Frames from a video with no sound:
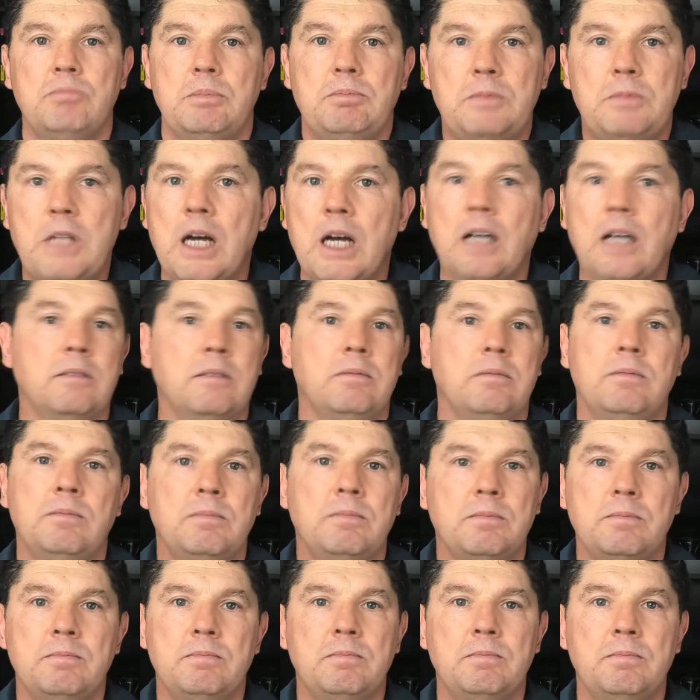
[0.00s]
Done.
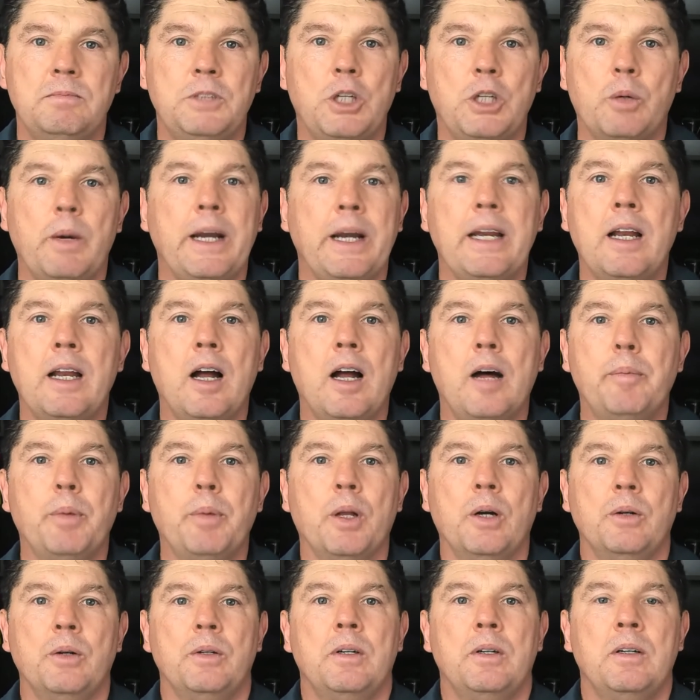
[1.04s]
You're ready to
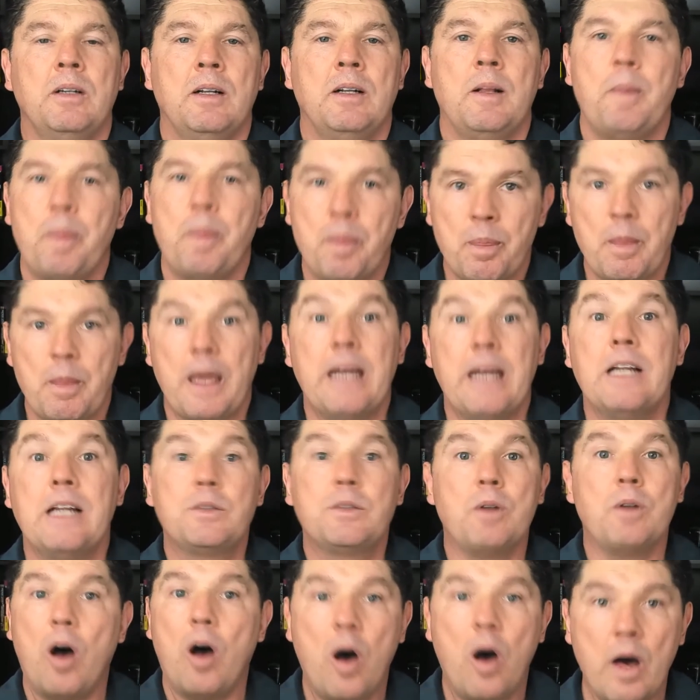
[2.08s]
upload. And it's
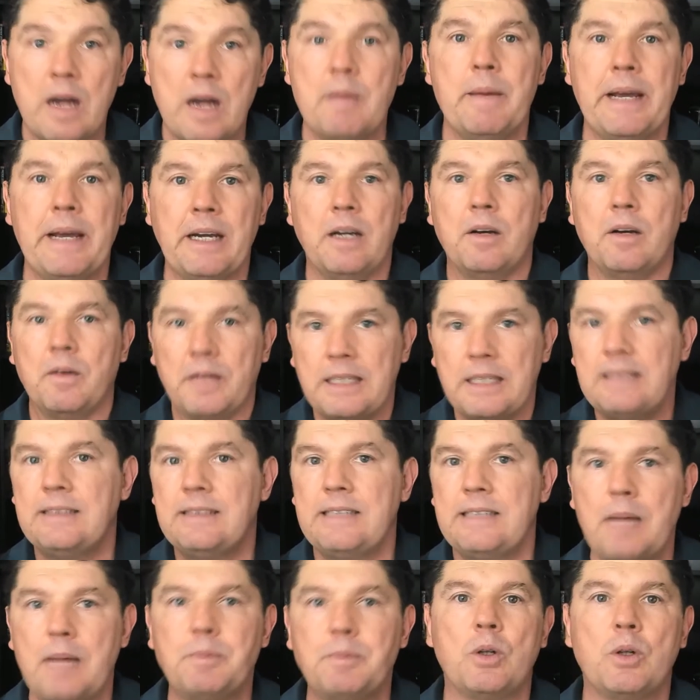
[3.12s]
automated. These
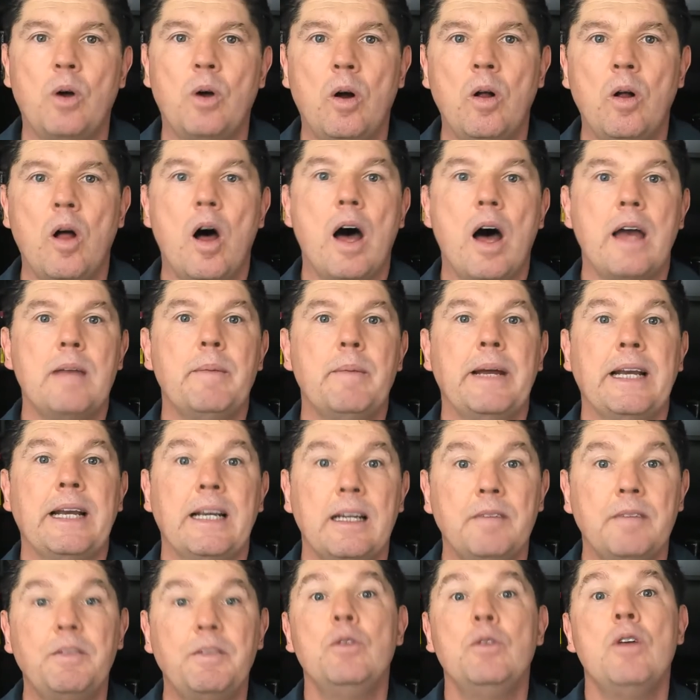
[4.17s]
steps are all automated
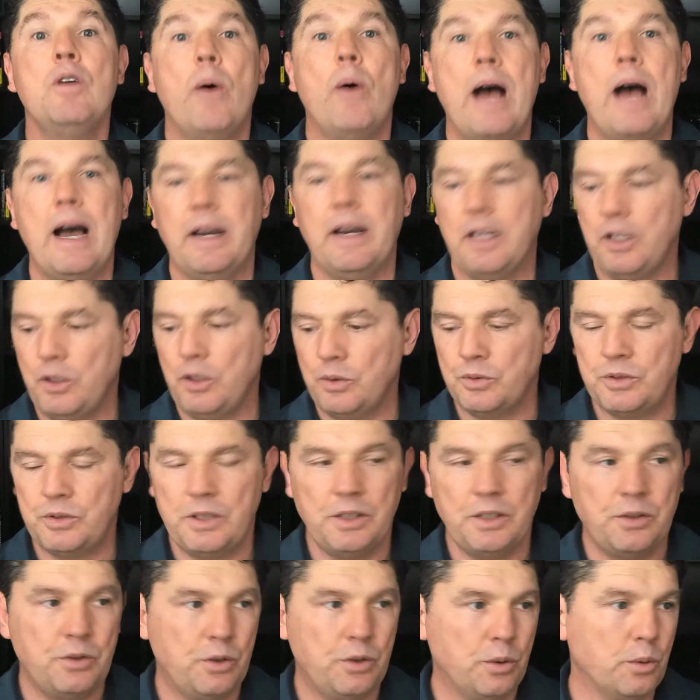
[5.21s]
if you know how to use
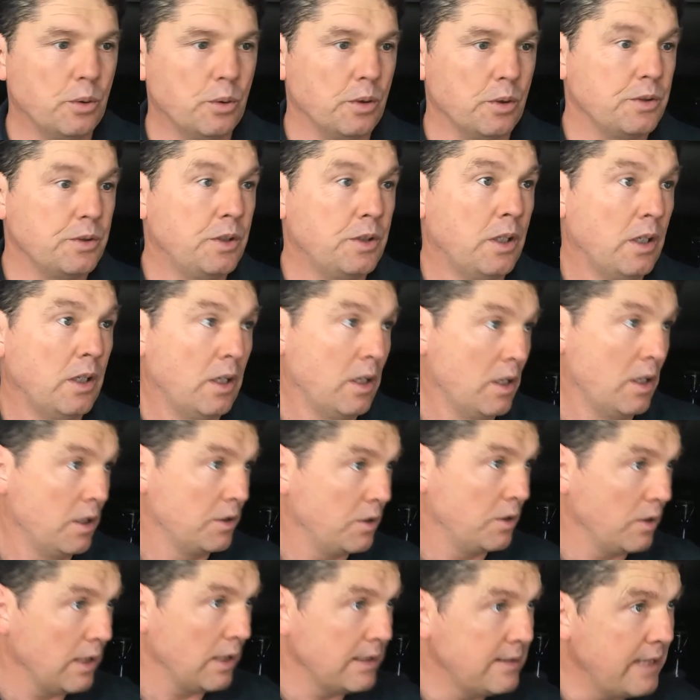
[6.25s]
these tools.
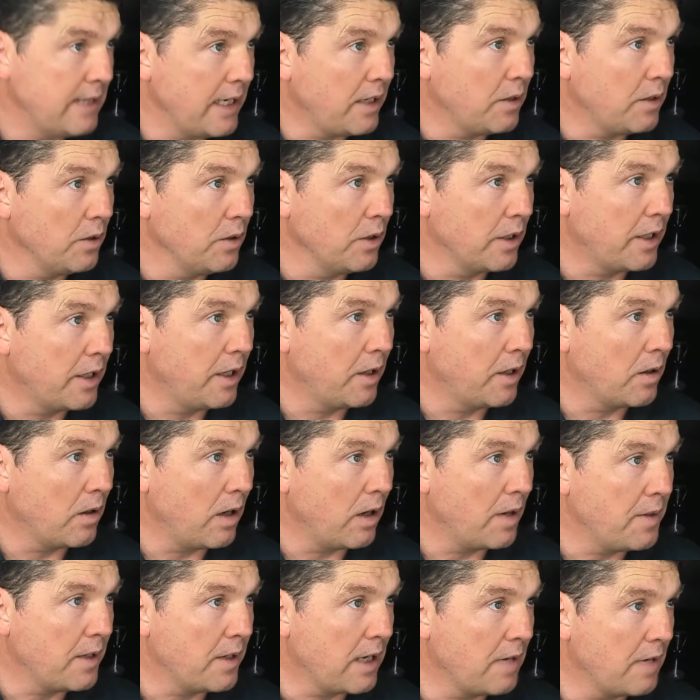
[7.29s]
So let's take a look here. I
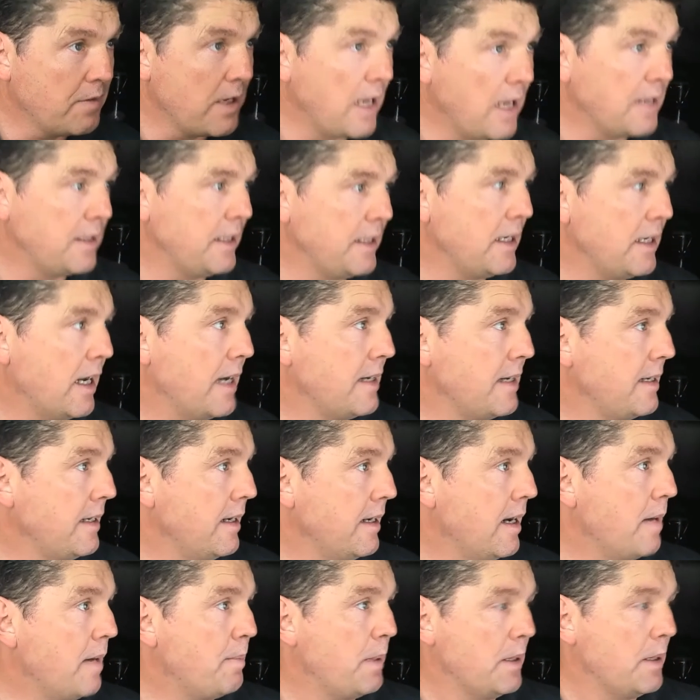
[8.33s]
think I've got D-ID
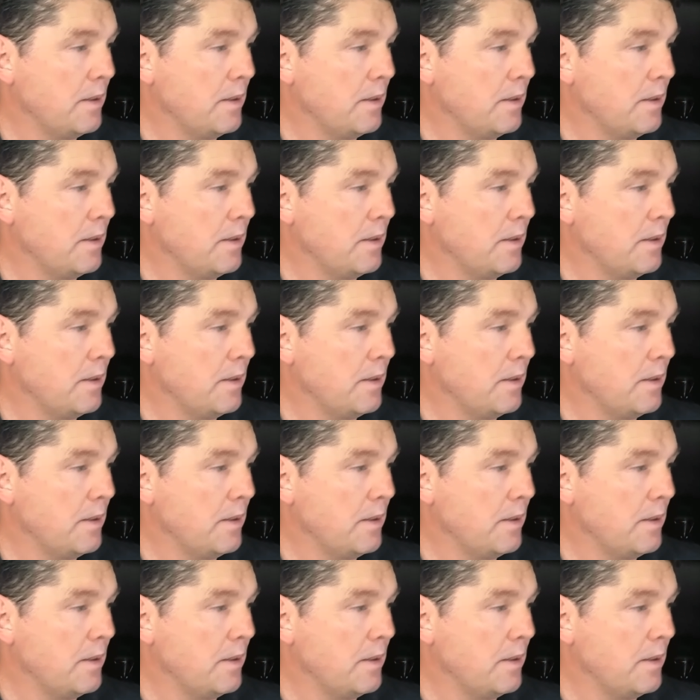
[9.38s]
up.